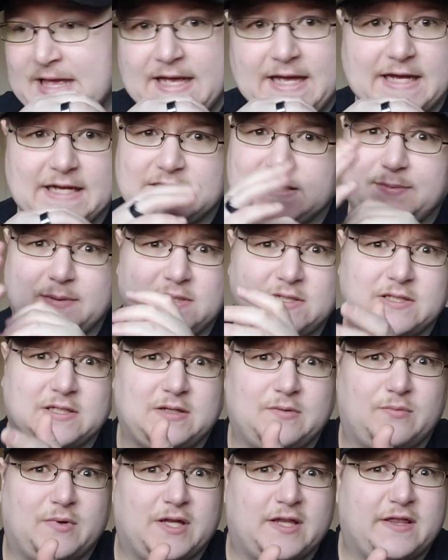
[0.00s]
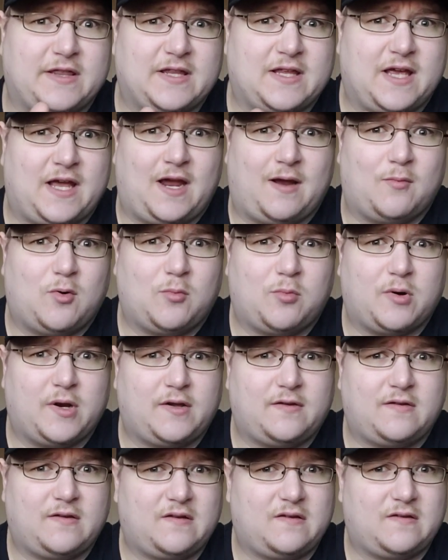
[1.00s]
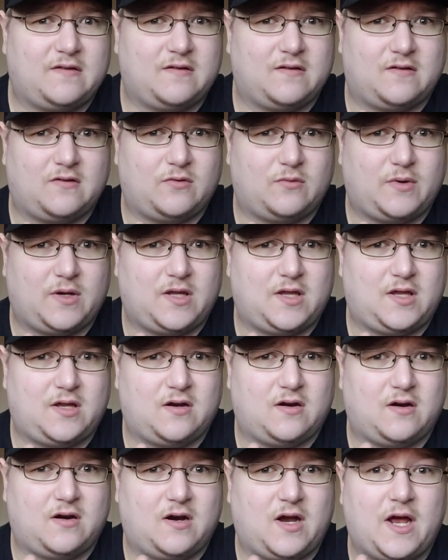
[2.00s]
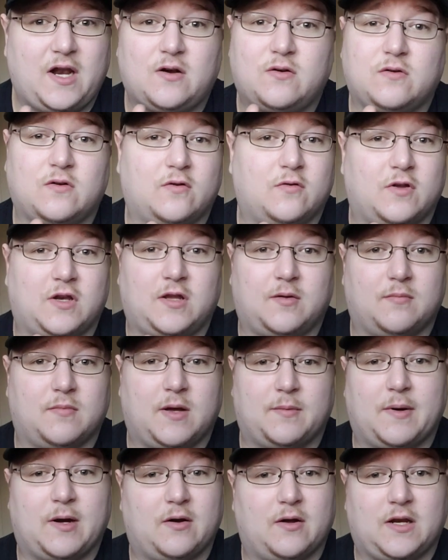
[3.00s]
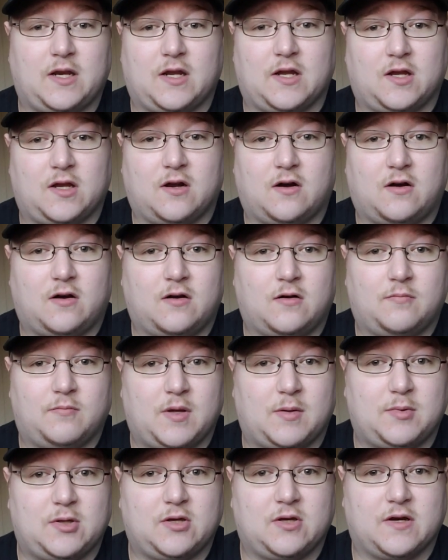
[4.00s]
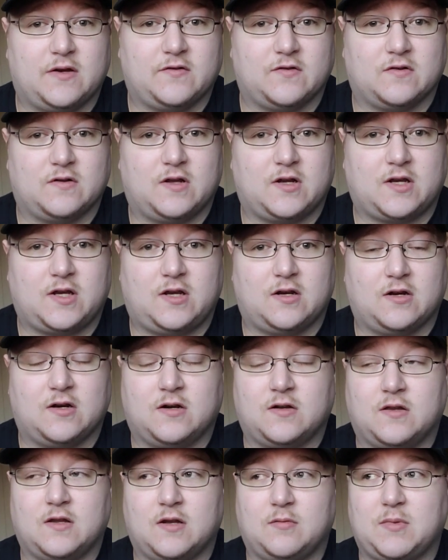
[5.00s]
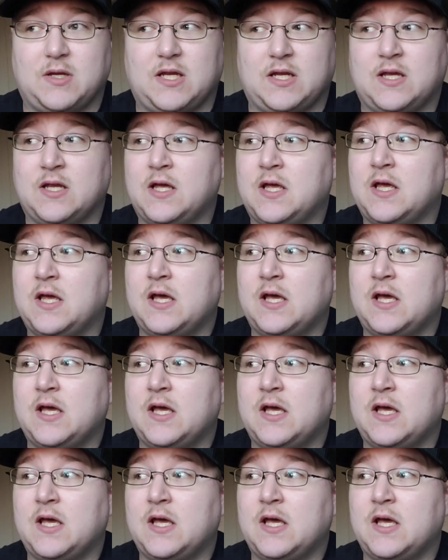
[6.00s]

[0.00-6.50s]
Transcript: Especially with ammo prices the way they are. I don't know about any of y'all. Maybe you guys are luckier than me.